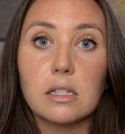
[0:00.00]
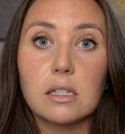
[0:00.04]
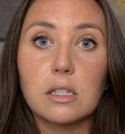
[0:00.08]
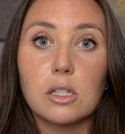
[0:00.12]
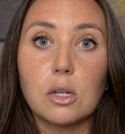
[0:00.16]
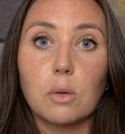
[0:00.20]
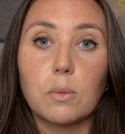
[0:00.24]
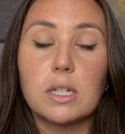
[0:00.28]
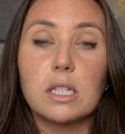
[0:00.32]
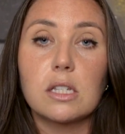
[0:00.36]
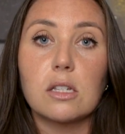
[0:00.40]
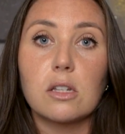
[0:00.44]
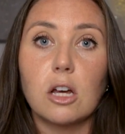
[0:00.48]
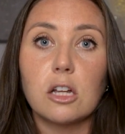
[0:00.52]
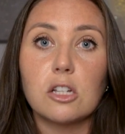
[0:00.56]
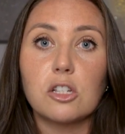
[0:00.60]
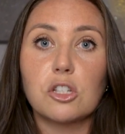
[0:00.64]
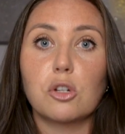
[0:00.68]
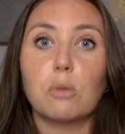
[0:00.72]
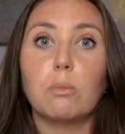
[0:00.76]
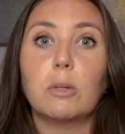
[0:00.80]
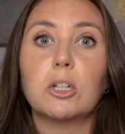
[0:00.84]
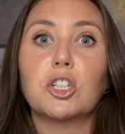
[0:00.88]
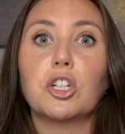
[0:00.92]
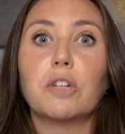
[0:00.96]
So it's not
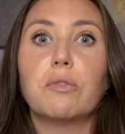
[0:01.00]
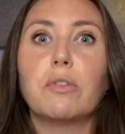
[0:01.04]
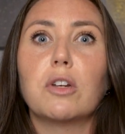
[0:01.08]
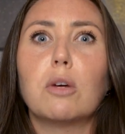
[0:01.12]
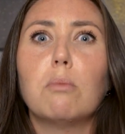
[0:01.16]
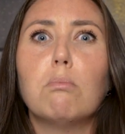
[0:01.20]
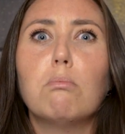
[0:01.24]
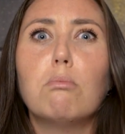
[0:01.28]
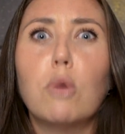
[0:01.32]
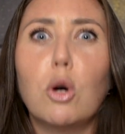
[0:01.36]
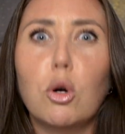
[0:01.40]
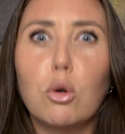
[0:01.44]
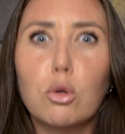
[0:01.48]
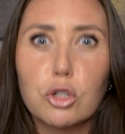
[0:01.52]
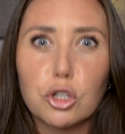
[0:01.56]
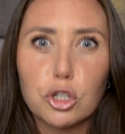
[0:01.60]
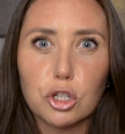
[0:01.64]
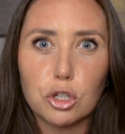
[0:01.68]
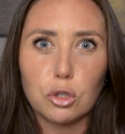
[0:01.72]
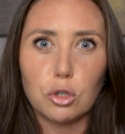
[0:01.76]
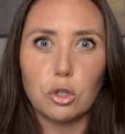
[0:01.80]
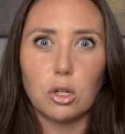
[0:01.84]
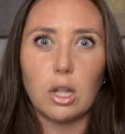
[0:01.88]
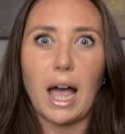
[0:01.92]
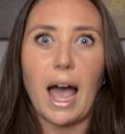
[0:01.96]
so much of an
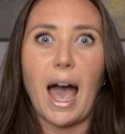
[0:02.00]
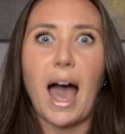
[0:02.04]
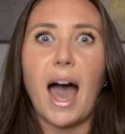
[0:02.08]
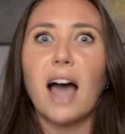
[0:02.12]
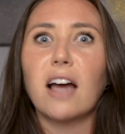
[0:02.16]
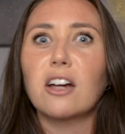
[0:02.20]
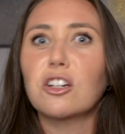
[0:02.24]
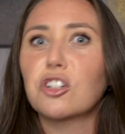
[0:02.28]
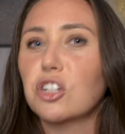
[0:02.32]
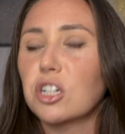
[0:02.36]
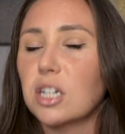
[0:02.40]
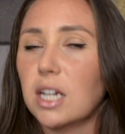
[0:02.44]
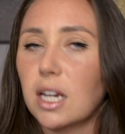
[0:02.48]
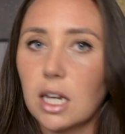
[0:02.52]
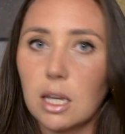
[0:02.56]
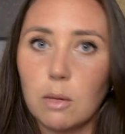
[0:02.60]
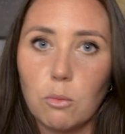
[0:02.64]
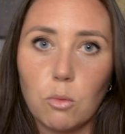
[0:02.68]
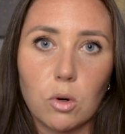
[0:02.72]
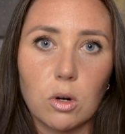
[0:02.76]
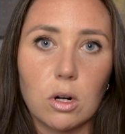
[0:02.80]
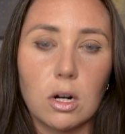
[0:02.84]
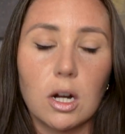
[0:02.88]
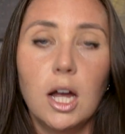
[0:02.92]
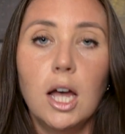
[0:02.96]
emotional action
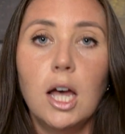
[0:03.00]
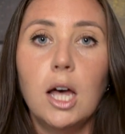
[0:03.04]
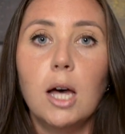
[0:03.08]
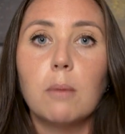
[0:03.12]
anymore,